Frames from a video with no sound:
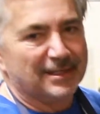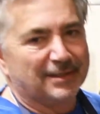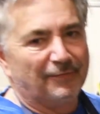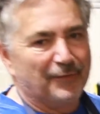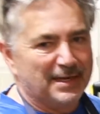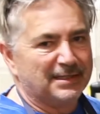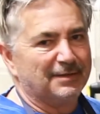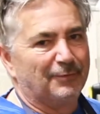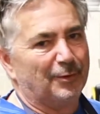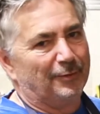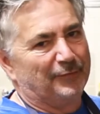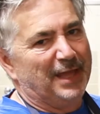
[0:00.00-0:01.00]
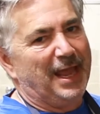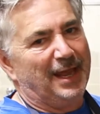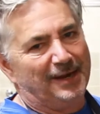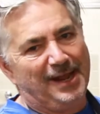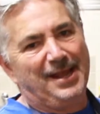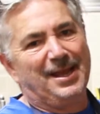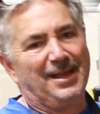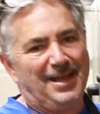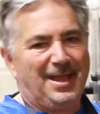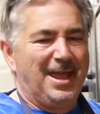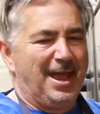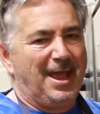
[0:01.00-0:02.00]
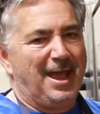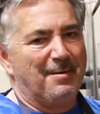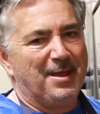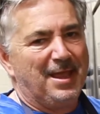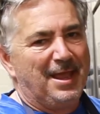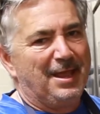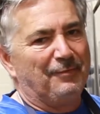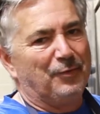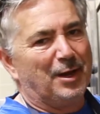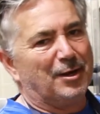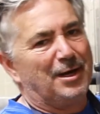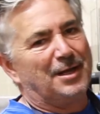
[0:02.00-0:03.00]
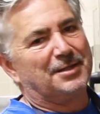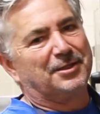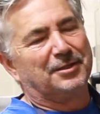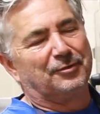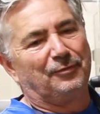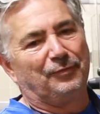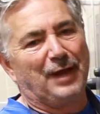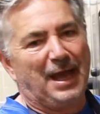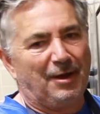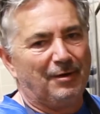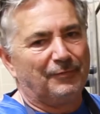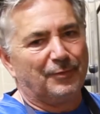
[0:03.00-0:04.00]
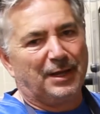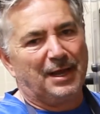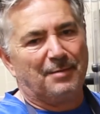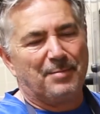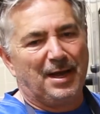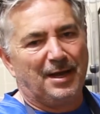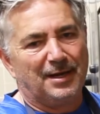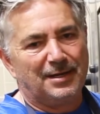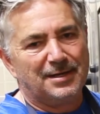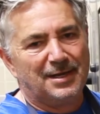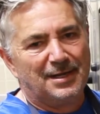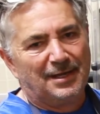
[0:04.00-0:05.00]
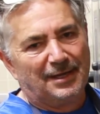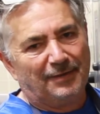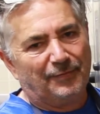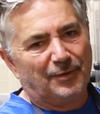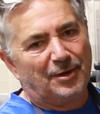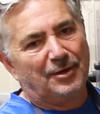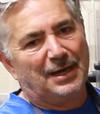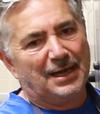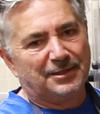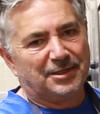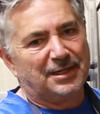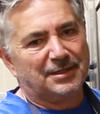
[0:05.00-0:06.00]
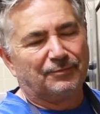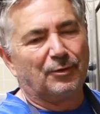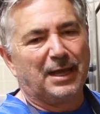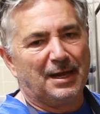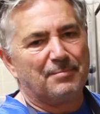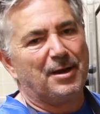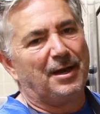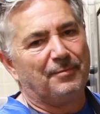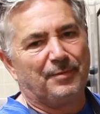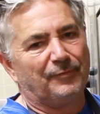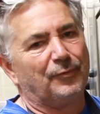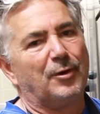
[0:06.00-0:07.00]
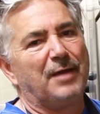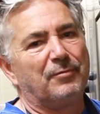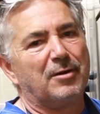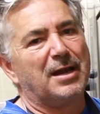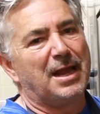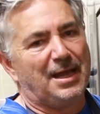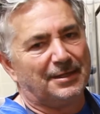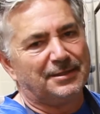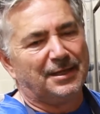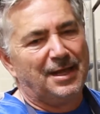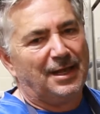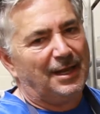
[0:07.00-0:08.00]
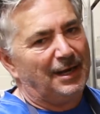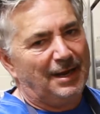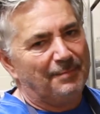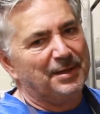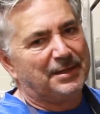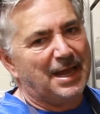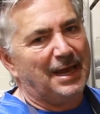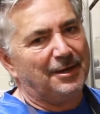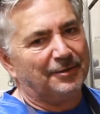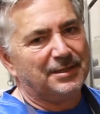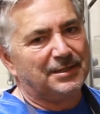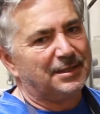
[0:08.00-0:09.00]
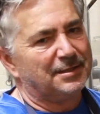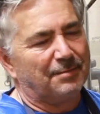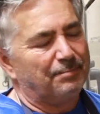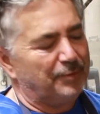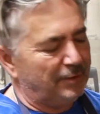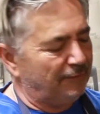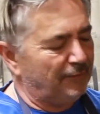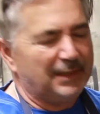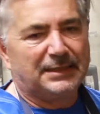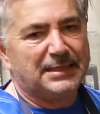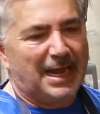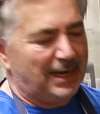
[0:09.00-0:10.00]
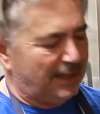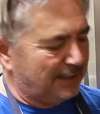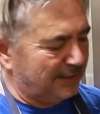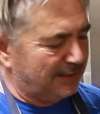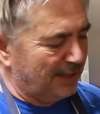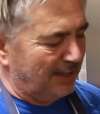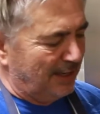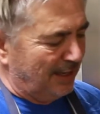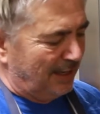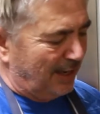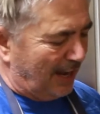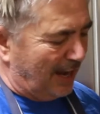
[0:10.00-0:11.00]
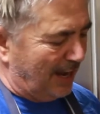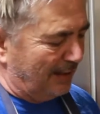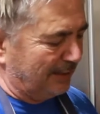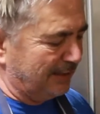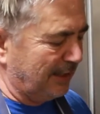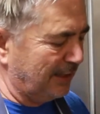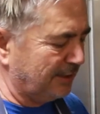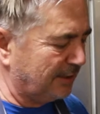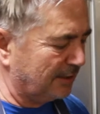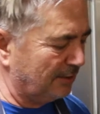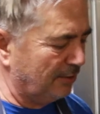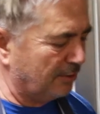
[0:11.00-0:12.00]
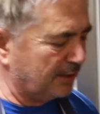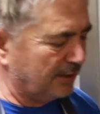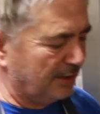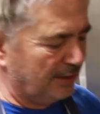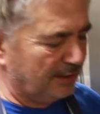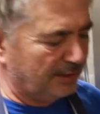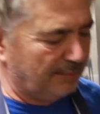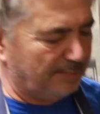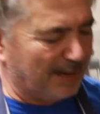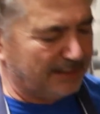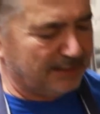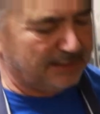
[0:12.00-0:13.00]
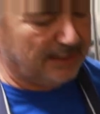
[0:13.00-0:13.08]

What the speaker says: a festival of dairy. If you're allergic to flour, forget about it. If you don't like cheese, forget about it. But for everyone else, let me tell you, this is a beautifully delicate dish. Look, the butter is a